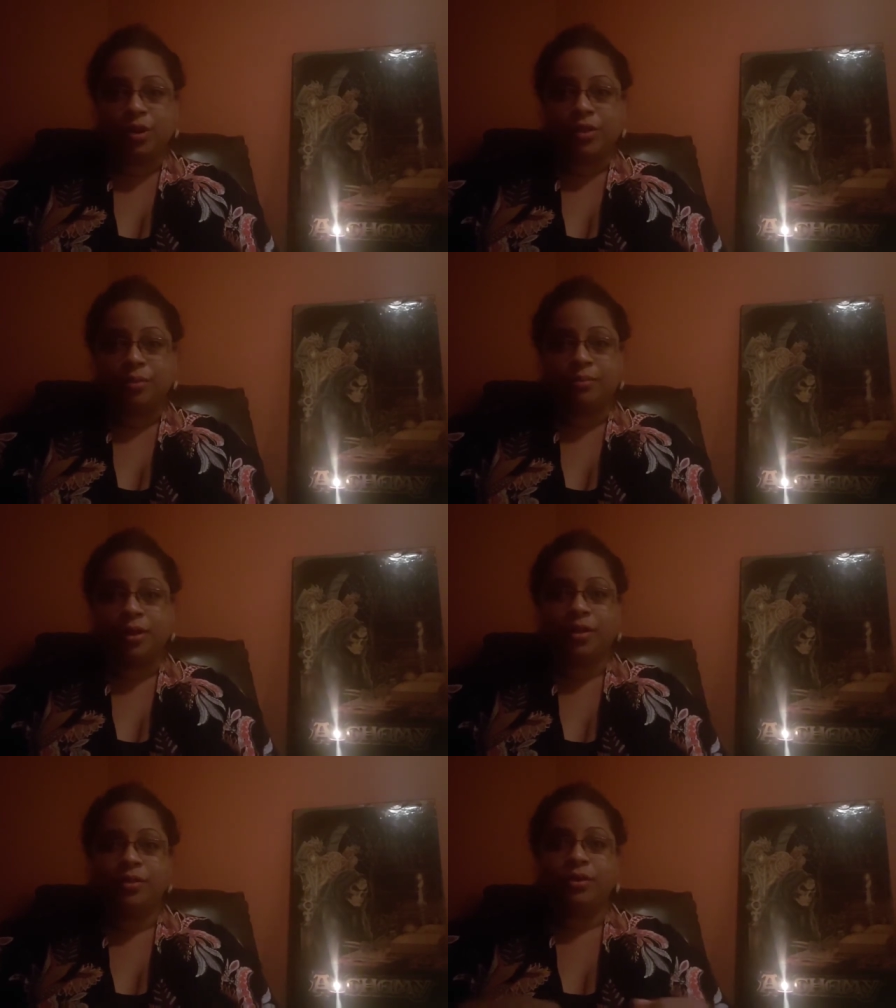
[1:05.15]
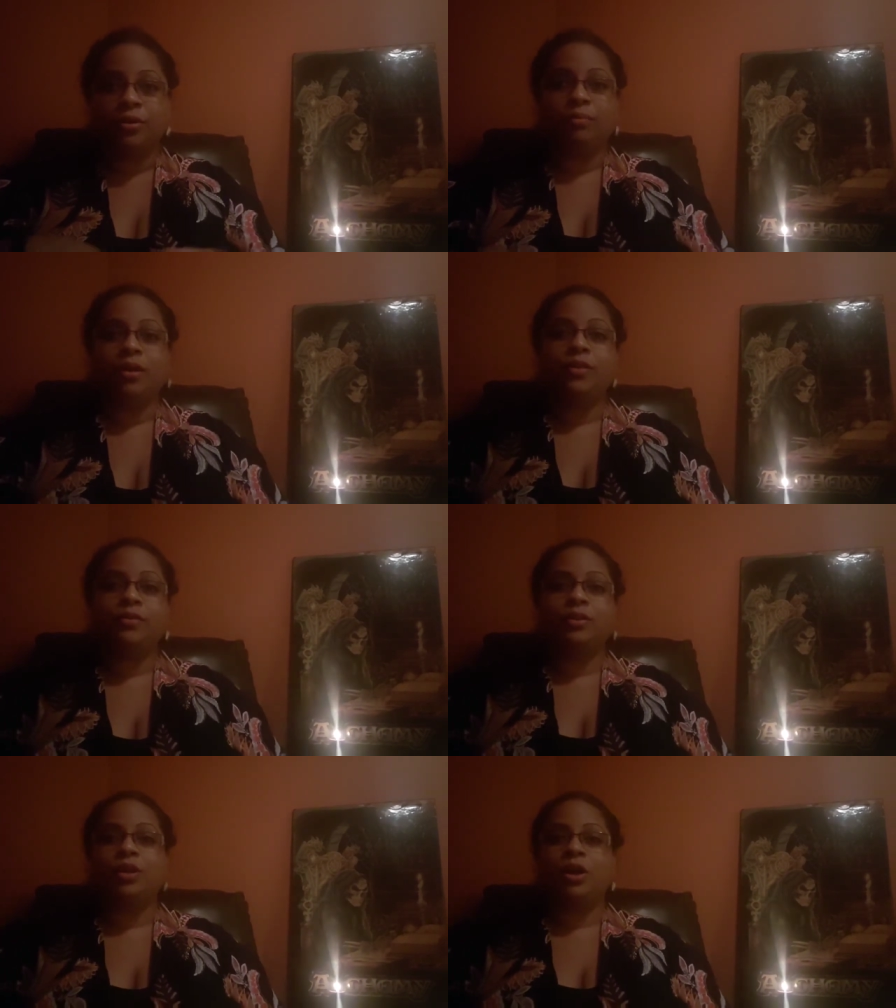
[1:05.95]
with a mother,
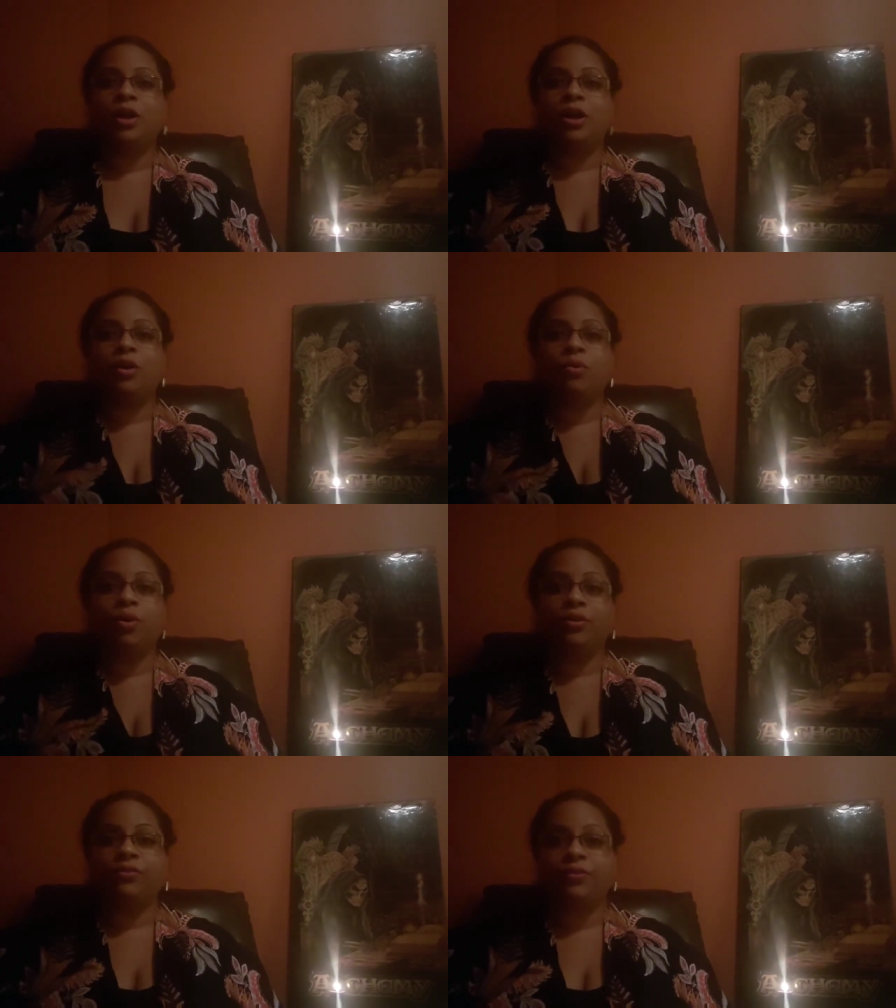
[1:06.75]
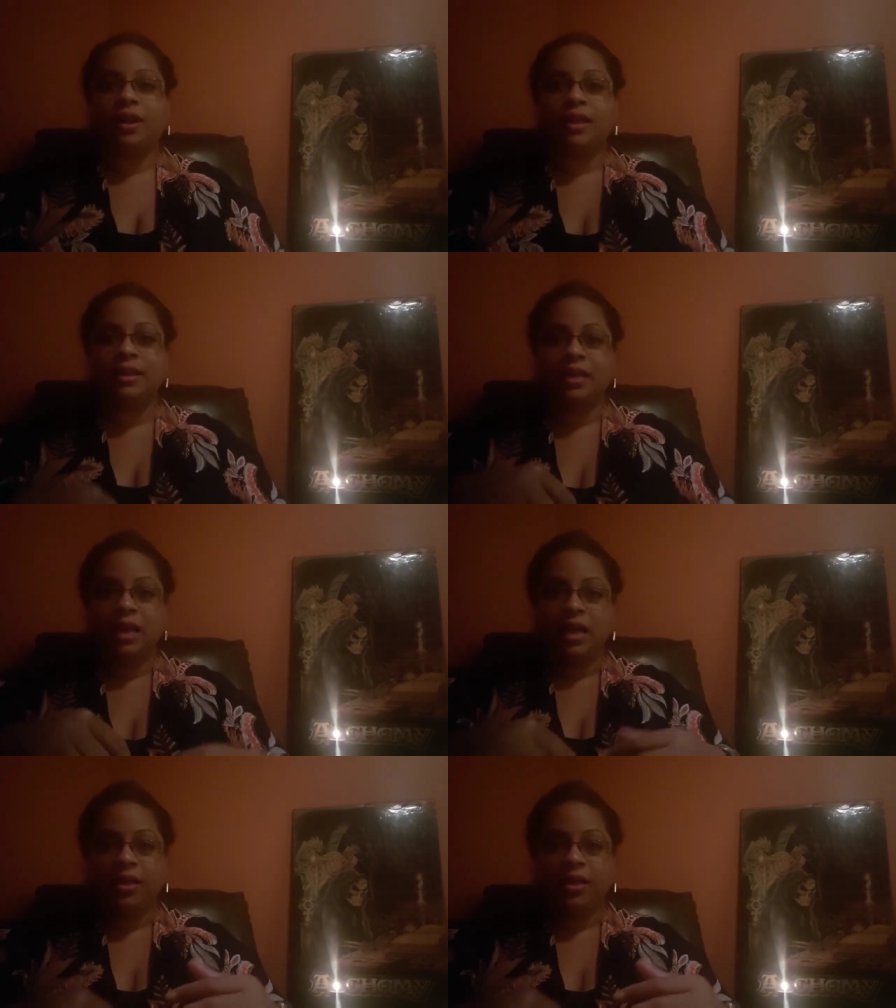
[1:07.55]
mother in law, or a friend,